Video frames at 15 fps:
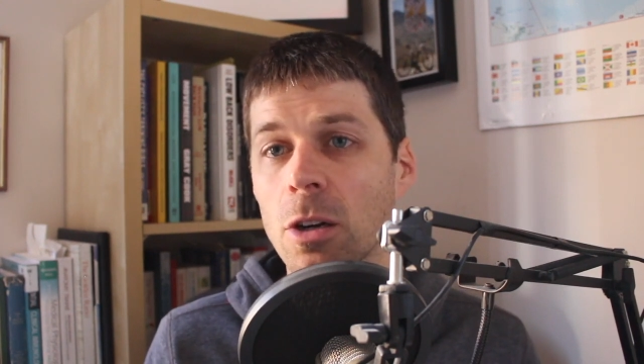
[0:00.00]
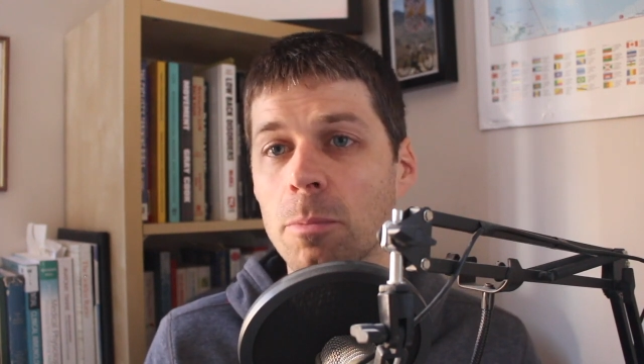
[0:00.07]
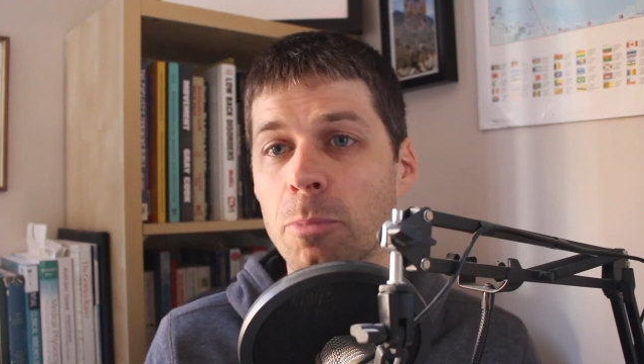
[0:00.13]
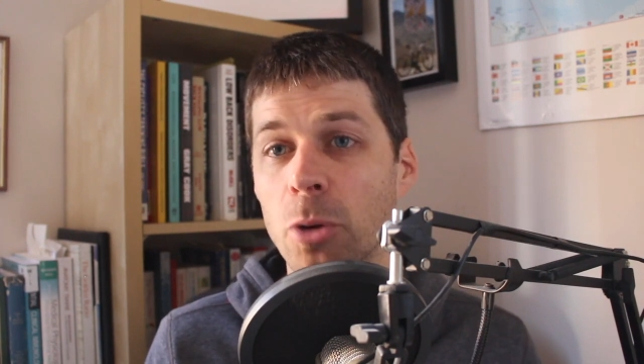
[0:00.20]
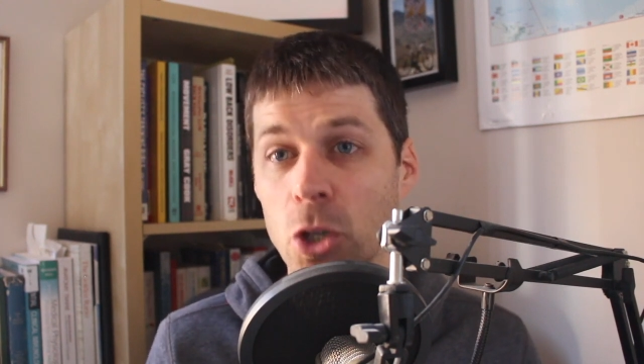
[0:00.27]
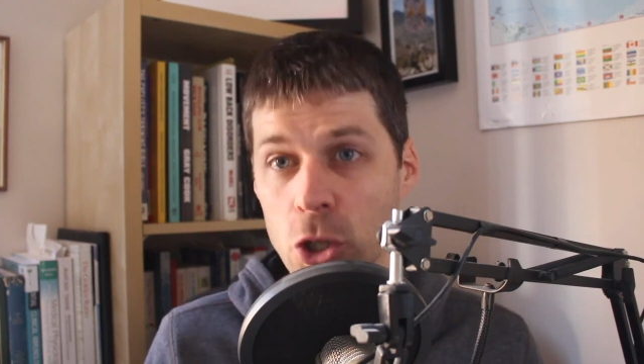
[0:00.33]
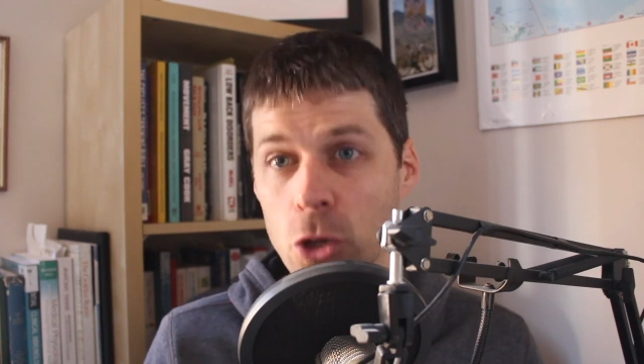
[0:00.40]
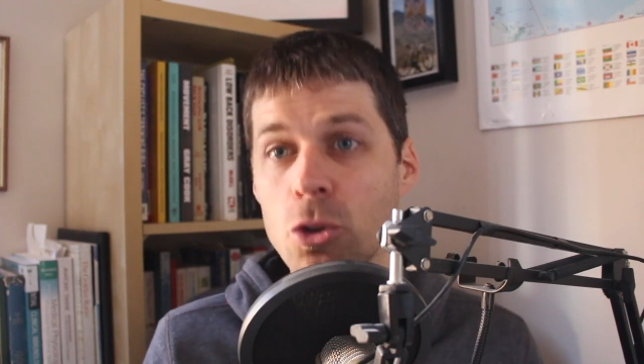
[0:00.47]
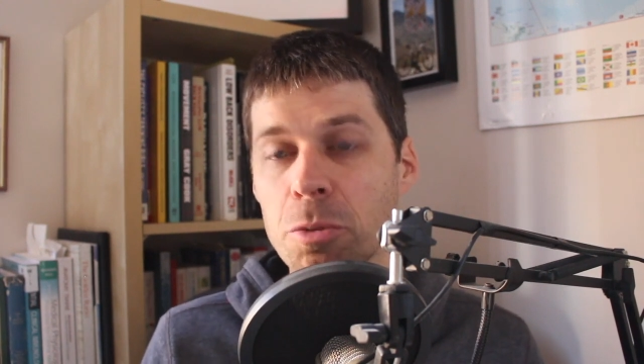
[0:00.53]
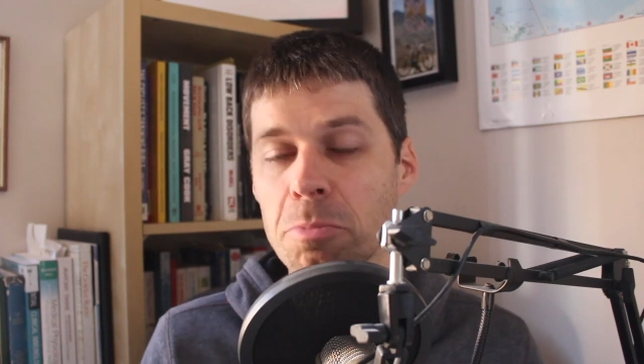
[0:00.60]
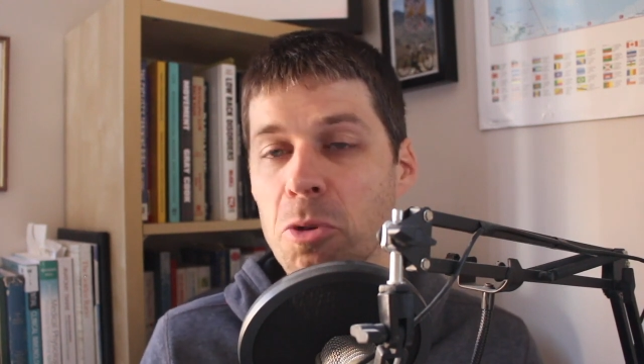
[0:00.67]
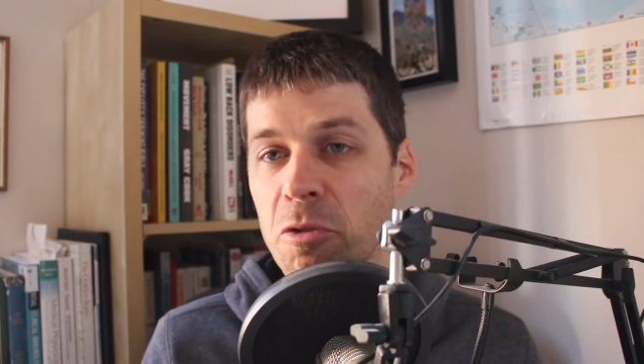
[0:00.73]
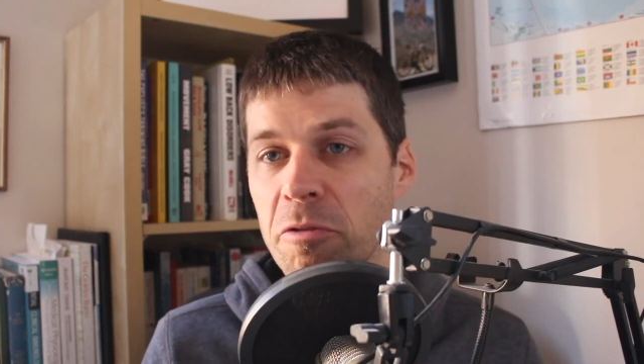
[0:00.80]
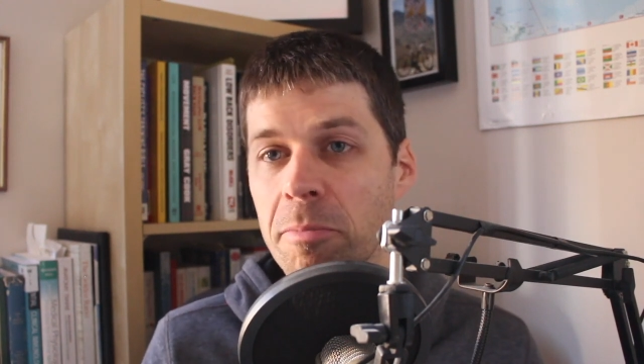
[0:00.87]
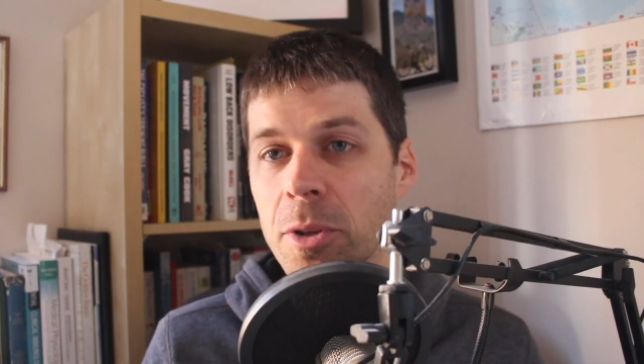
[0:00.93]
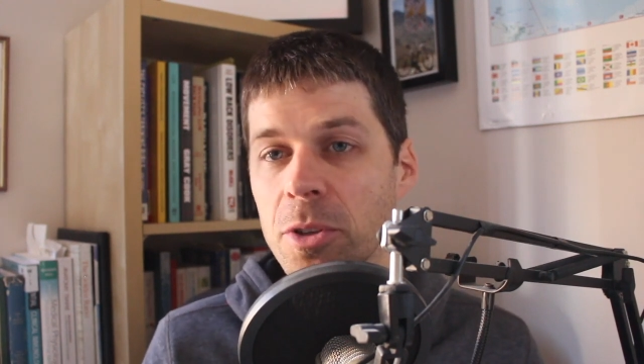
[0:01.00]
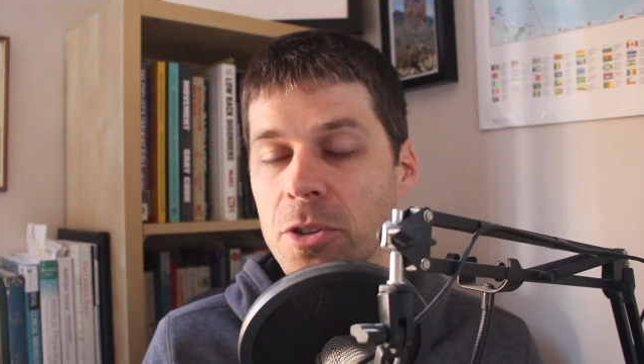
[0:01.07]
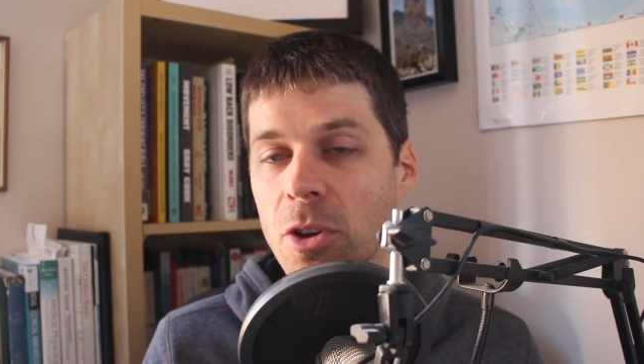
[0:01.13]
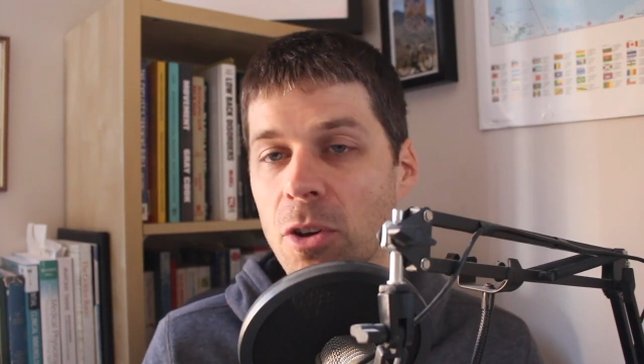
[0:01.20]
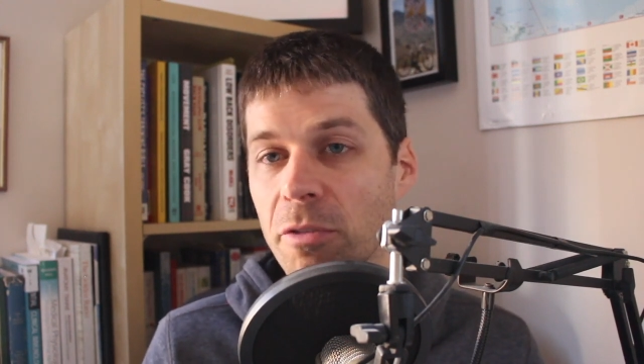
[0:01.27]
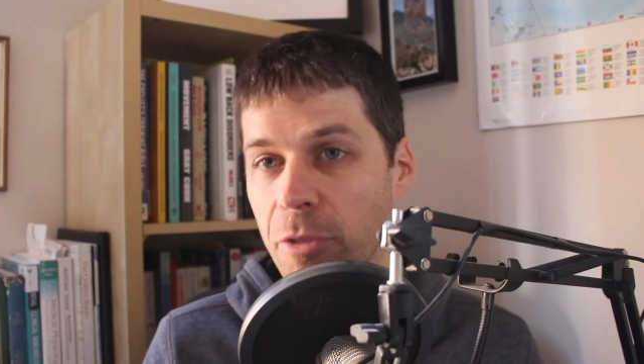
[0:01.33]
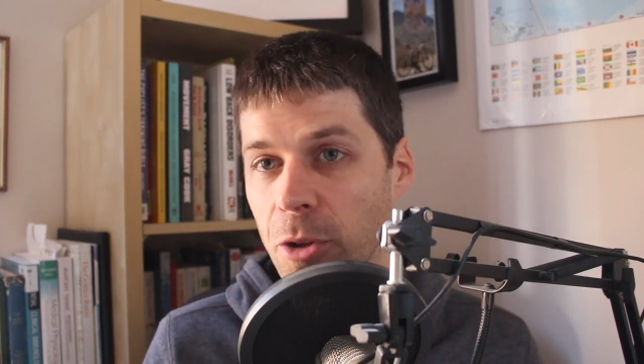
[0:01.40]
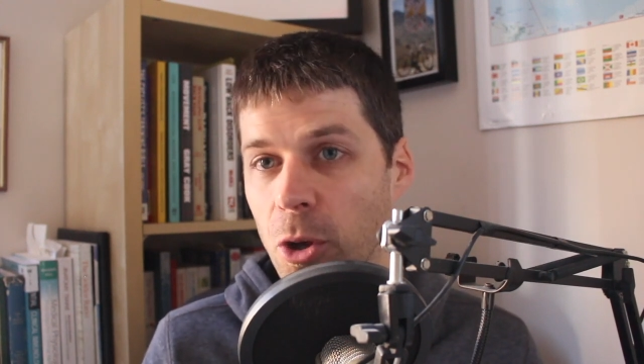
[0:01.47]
produce movement of the